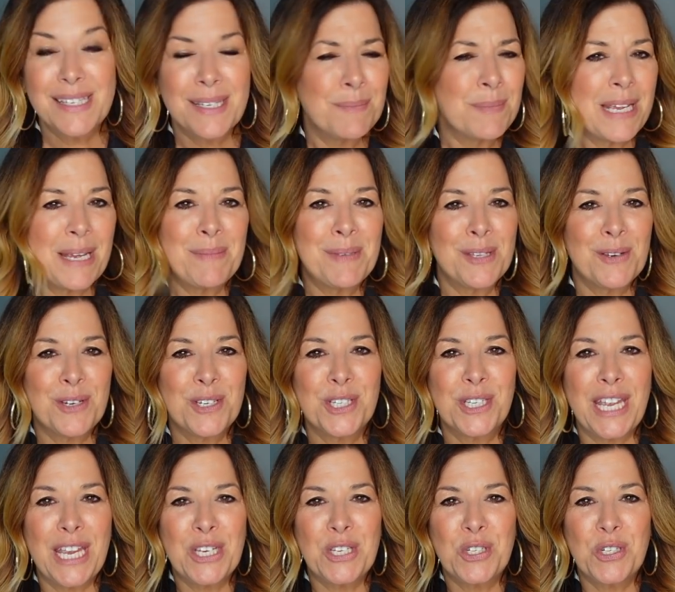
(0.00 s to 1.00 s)
Sometimes they're
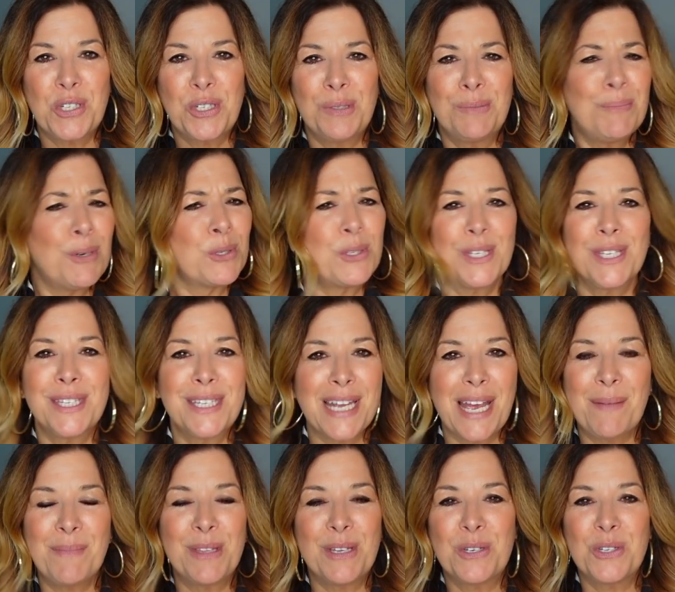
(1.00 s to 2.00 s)
educational, most of the
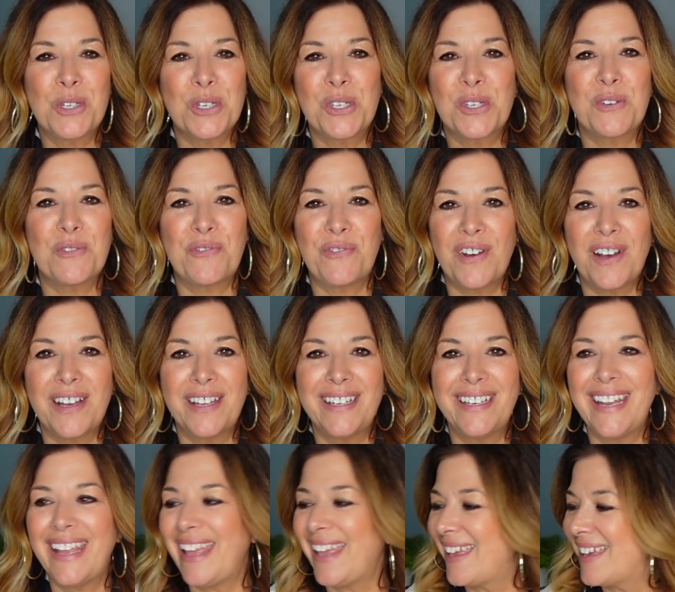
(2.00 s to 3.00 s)
time they're just
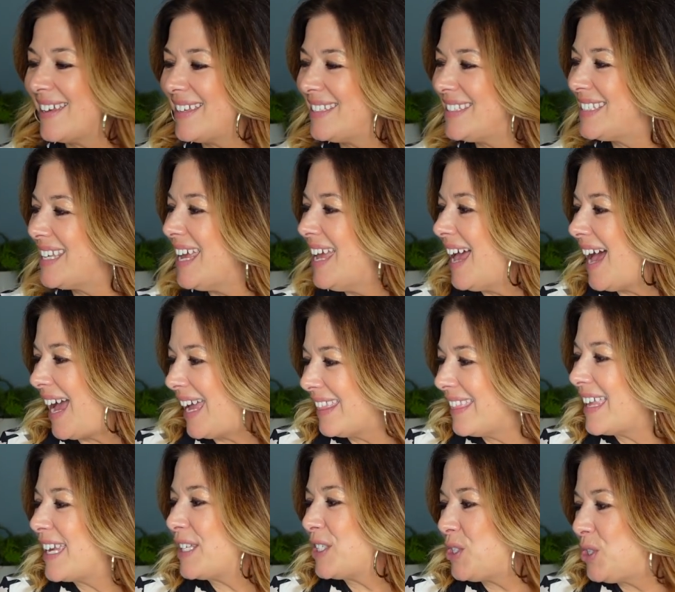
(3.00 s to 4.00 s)
fun, and I
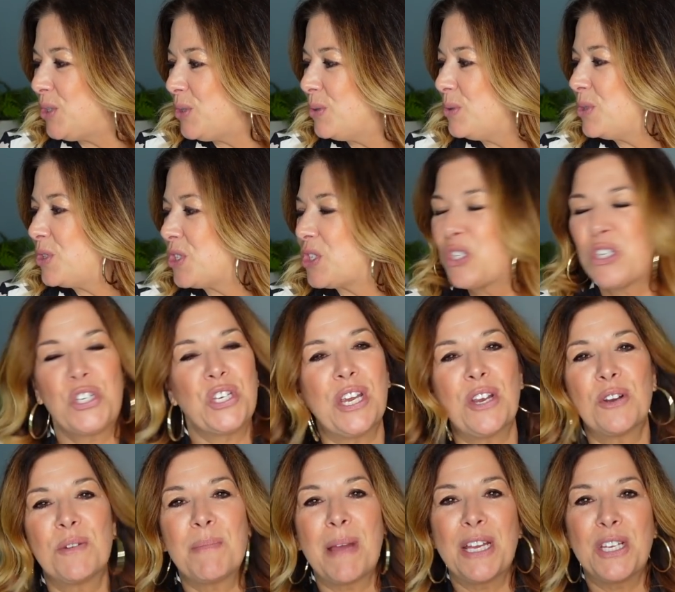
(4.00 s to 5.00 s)
like to just
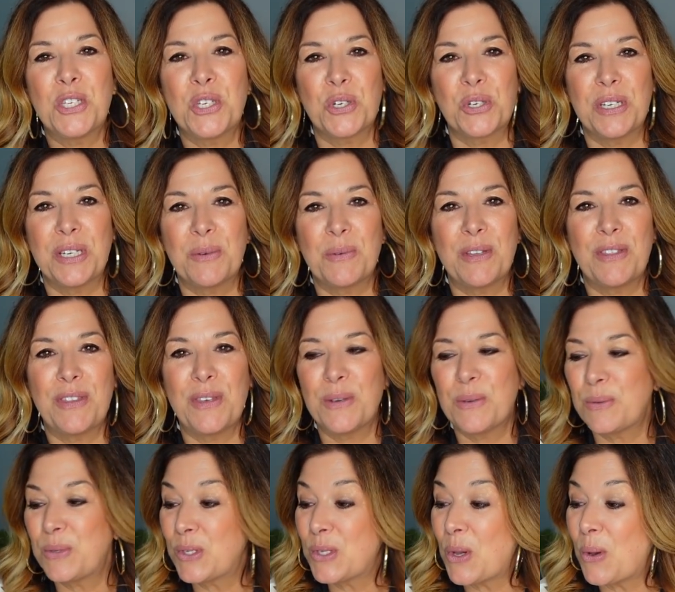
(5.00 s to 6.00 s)
share my journey with
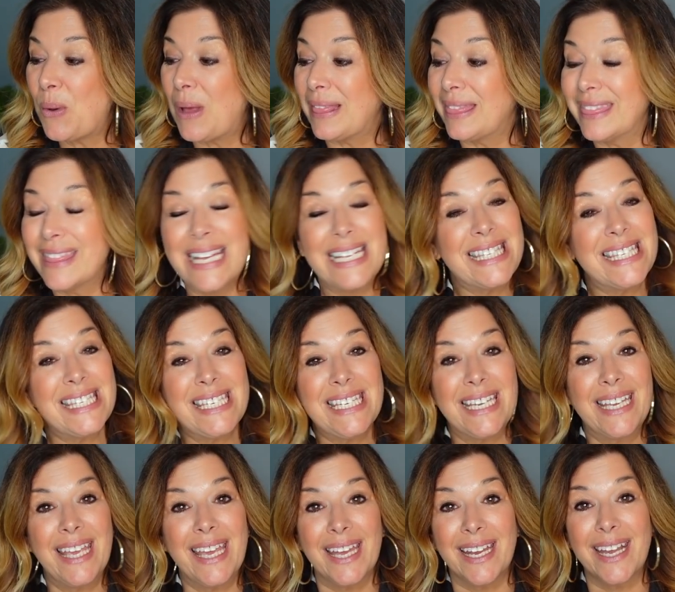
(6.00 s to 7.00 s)
you. So let's
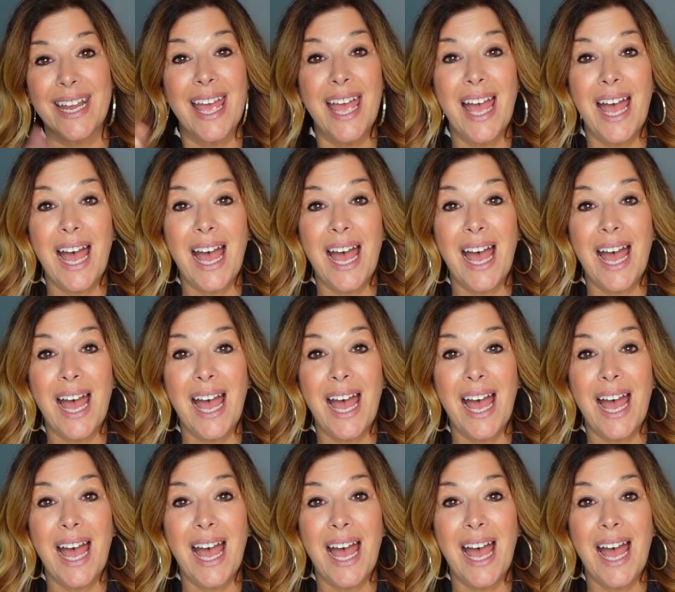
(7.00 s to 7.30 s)
dig in.